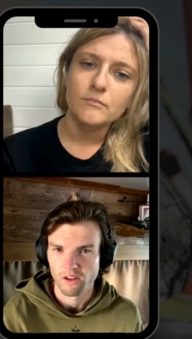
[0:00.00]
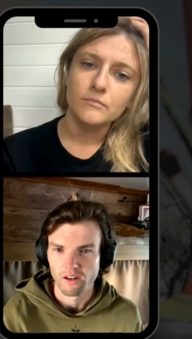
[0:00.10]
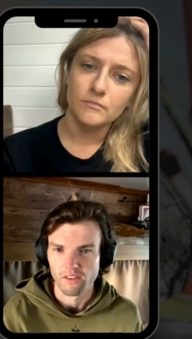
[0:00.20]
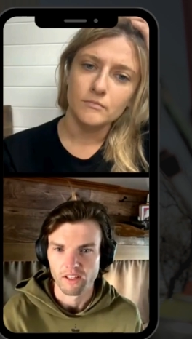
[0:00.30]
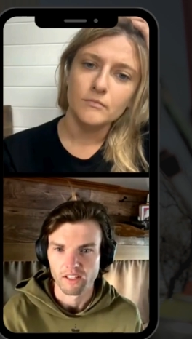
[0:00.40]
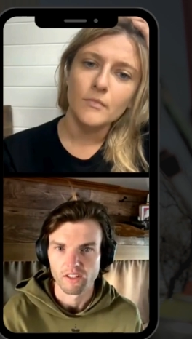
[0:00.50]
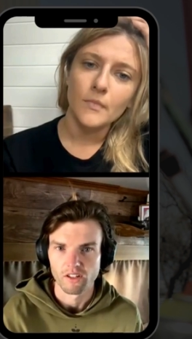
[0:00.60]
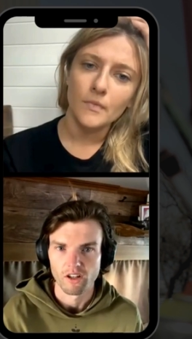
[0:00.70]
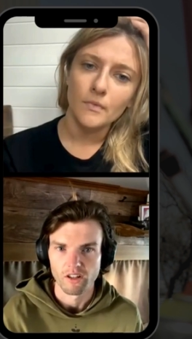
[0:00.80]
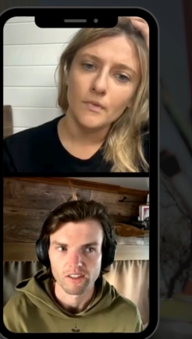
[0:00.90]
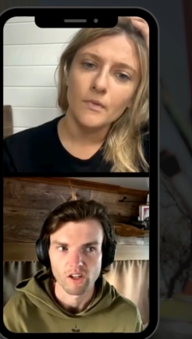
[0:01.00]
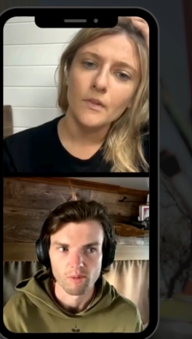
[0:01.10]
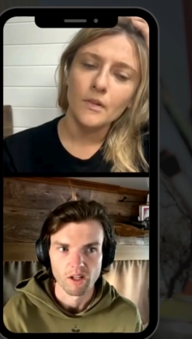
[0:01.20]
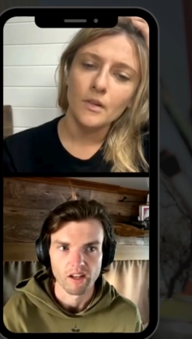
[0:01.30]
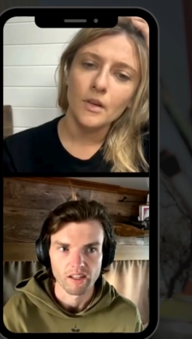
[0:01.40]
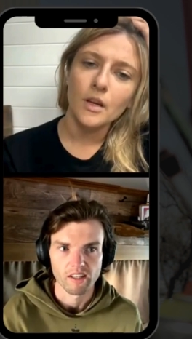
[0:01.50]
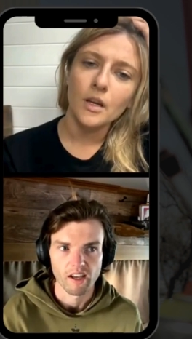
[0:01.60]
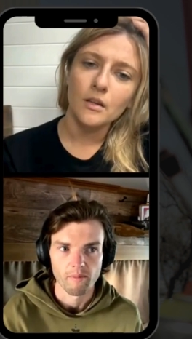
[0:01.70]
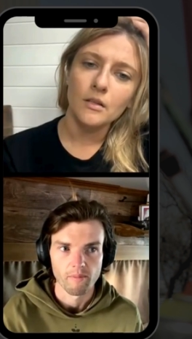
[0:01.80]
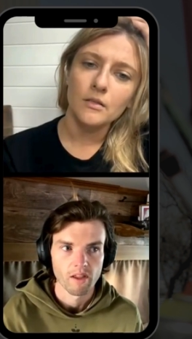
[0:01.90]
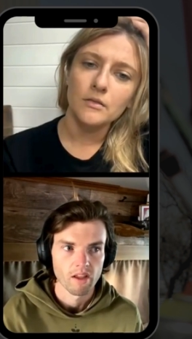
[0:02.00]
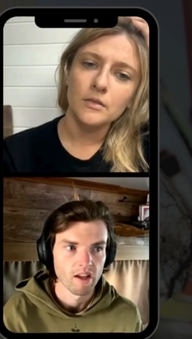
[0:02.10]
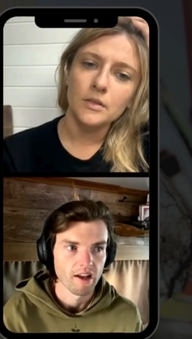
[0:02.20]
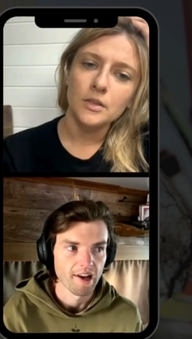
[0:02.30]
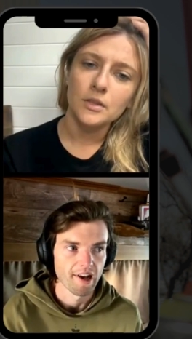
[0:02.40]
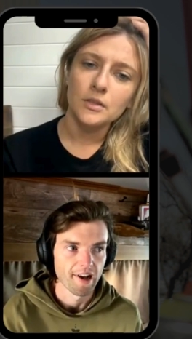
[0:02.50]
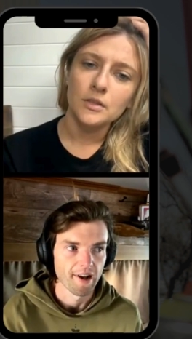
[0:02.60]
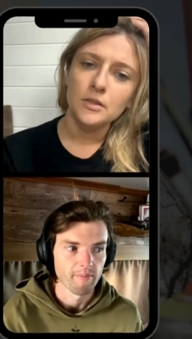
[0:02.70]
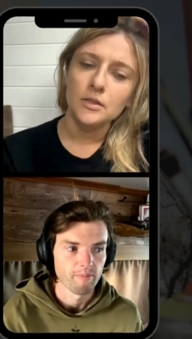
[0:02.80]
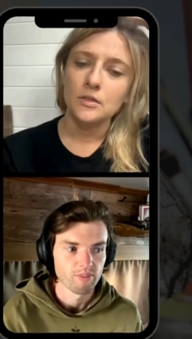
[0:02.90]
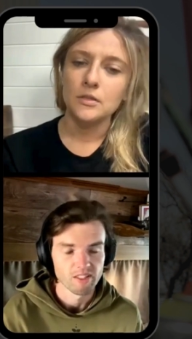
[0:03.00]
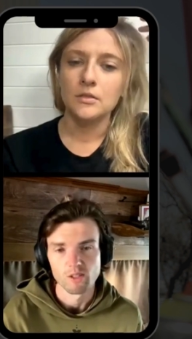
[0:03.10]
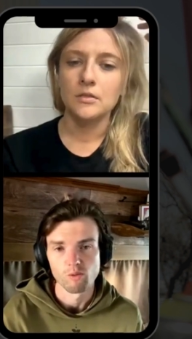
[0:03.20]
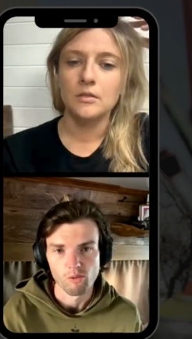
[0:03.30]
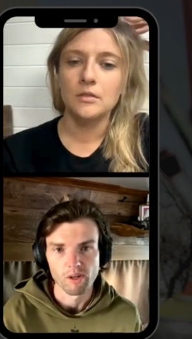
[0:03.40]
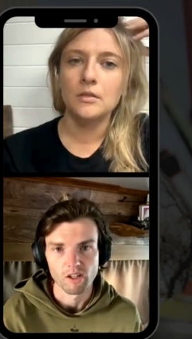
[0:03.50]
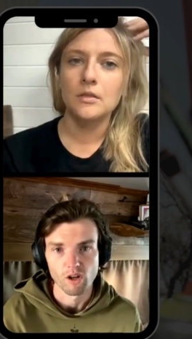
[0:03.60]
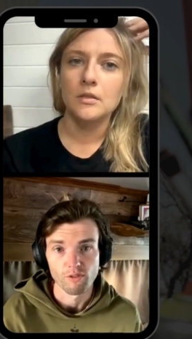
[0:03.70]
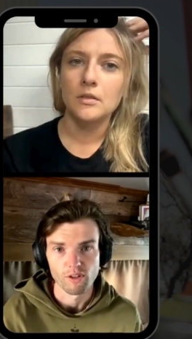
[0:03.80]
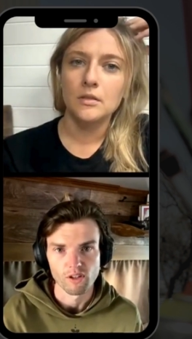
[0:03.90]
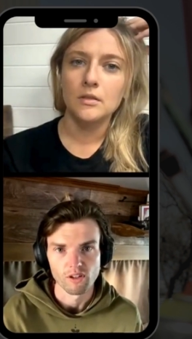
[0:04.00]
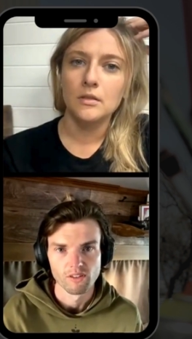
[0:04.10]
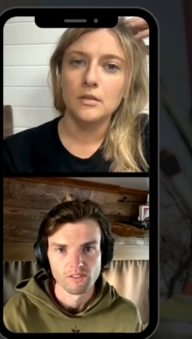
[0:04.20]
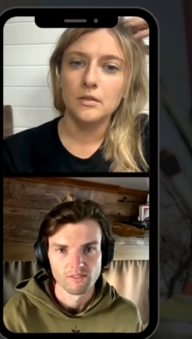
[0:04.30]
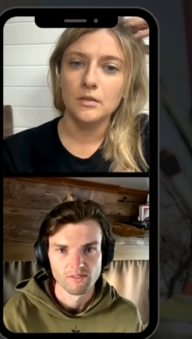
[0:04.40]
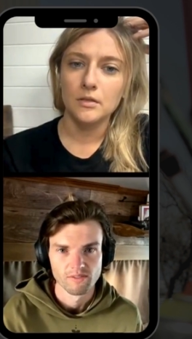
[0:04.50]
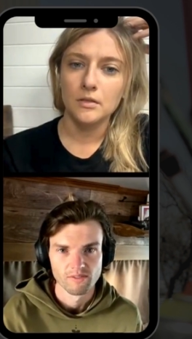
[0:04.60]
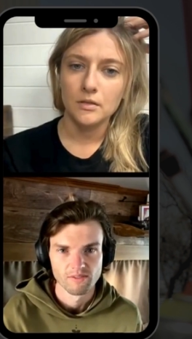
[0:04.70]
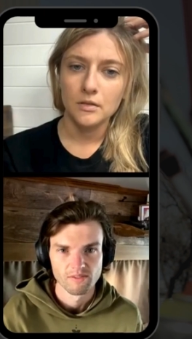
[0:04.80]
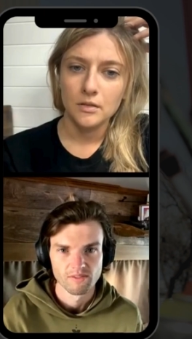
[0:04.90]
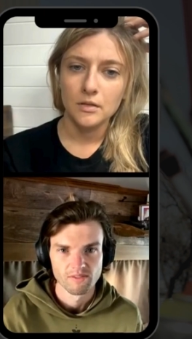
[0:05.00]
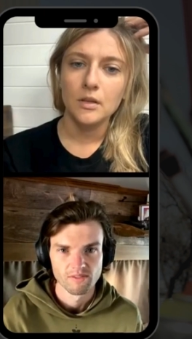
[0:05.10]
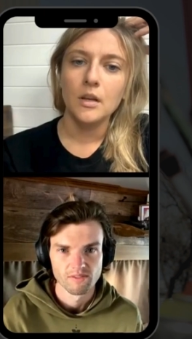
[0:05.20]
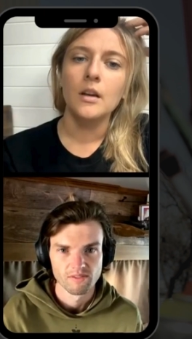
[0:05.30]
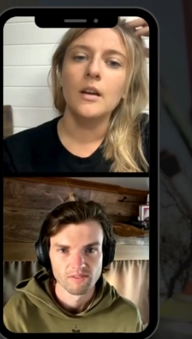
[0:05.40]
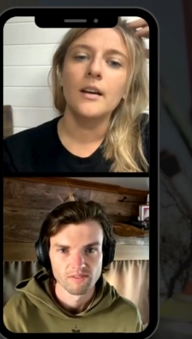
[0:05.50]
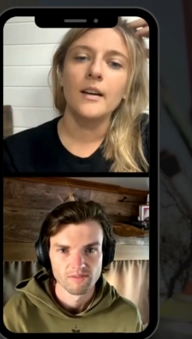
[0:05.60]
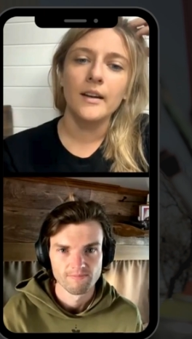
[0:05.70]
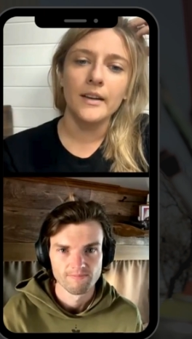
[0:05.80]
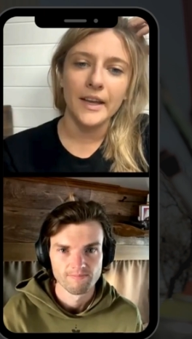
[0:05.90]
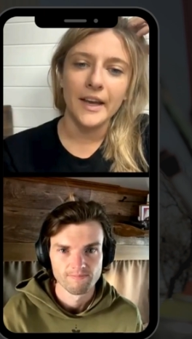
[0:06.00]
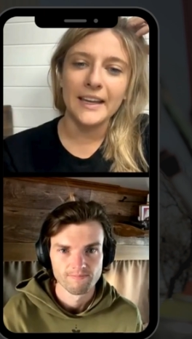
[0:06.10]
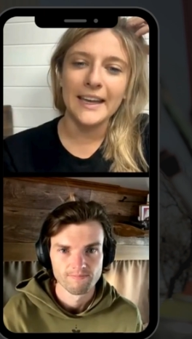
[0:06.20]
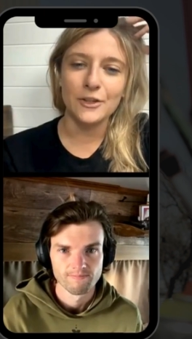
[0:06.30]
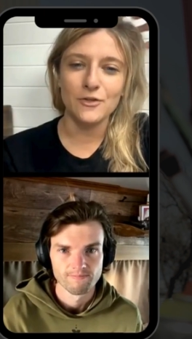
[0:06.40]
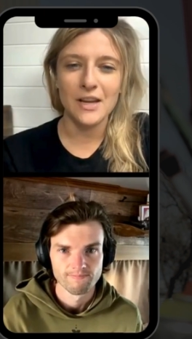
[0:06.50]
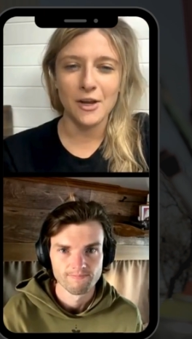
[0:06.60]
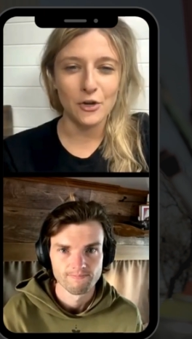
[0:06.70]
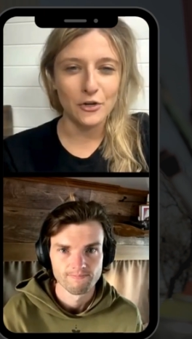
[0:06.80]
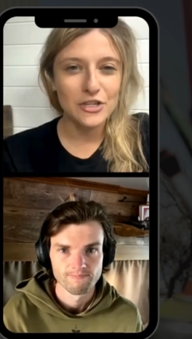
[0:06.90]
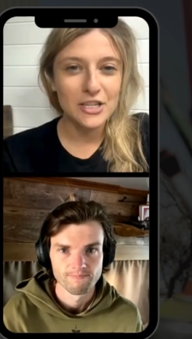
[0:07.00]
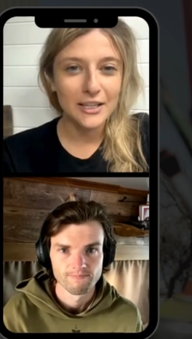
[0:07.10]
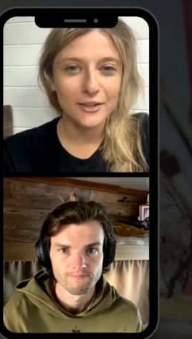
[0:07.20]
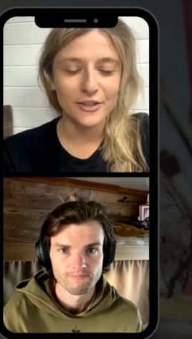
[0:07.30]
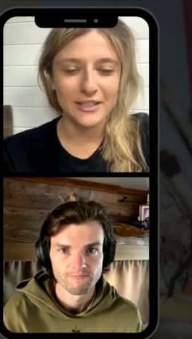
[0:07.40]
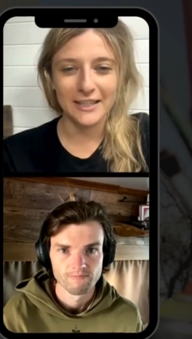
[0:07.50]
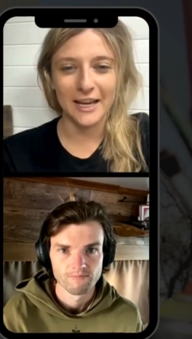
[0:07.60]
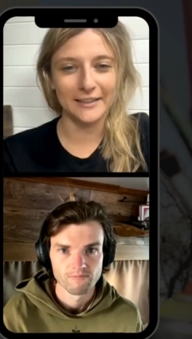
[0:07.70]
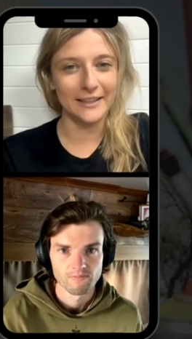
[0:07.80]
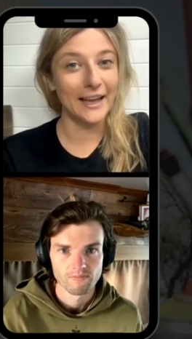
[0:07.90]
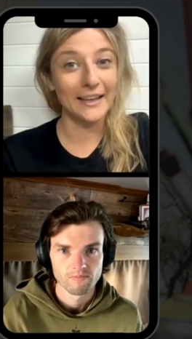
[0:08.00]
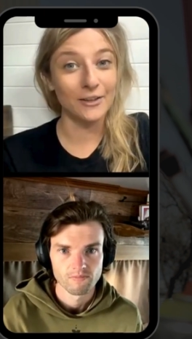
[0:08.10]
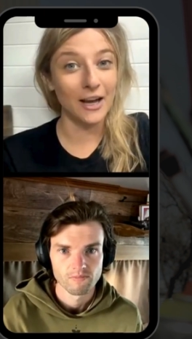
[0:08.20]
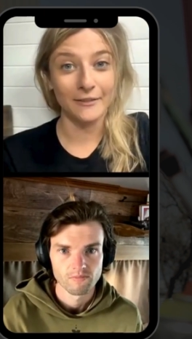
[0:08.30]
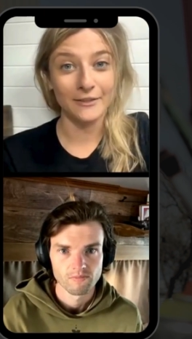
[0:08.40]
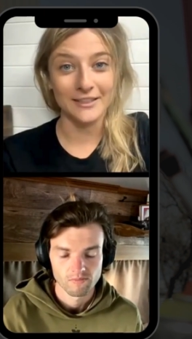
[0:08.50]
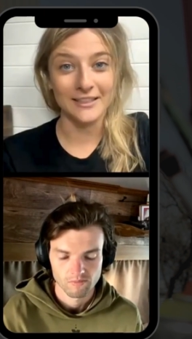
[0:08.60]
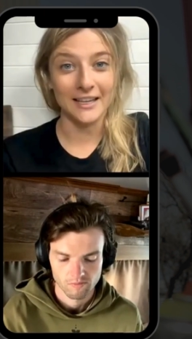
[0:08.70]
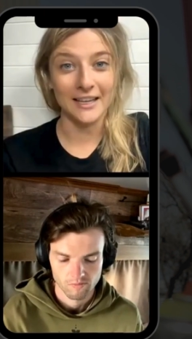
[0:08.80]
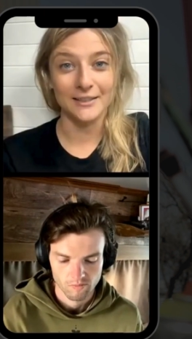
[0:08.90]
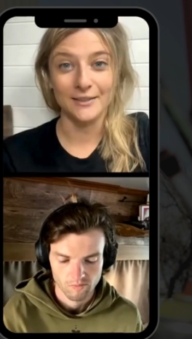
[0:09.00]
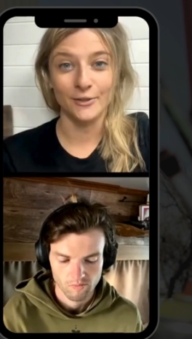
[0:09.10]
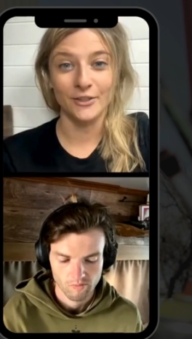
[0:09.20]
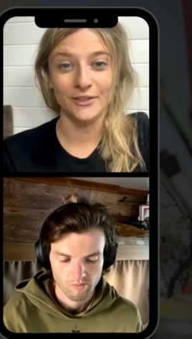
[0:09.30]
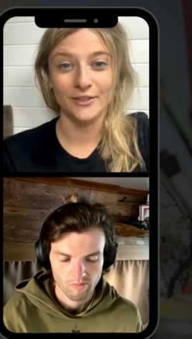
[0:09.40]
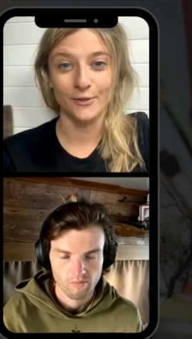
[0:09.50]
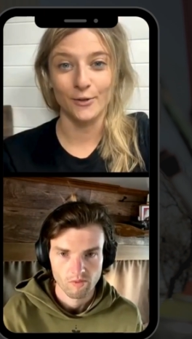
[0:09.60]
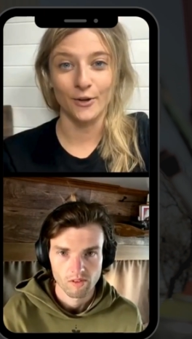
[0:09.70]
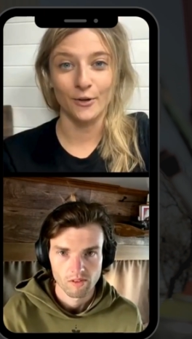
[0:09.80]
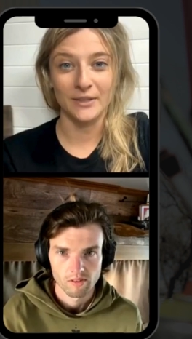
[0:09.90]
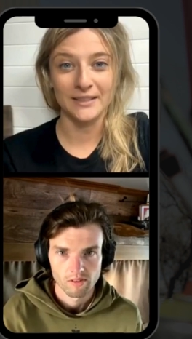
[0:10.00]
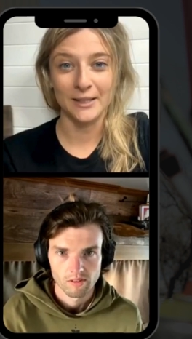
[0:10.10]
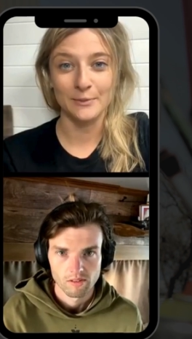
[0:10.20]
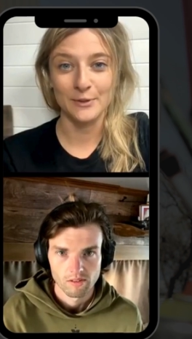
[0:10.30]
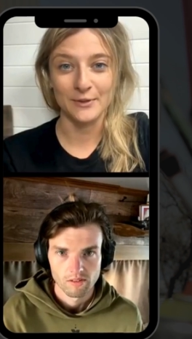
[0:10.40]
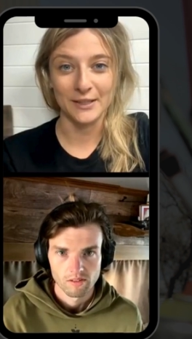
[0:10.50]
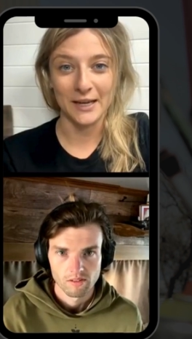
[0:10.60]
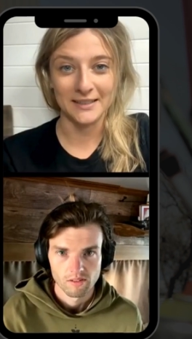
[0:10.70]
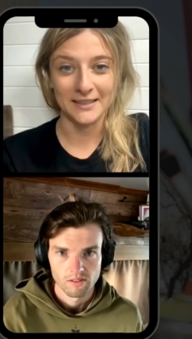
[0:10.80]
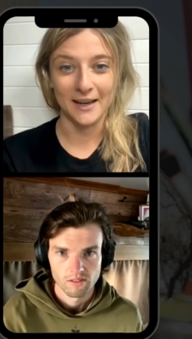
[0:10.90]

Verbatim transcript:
Speaker 1: kind of thing. You know, like they'll be like, "Yep, uh, this is what we can offer you."
Speaker 2: Okay, can you negotiate, or is kind of like you have to say yes to this, or we skip to the next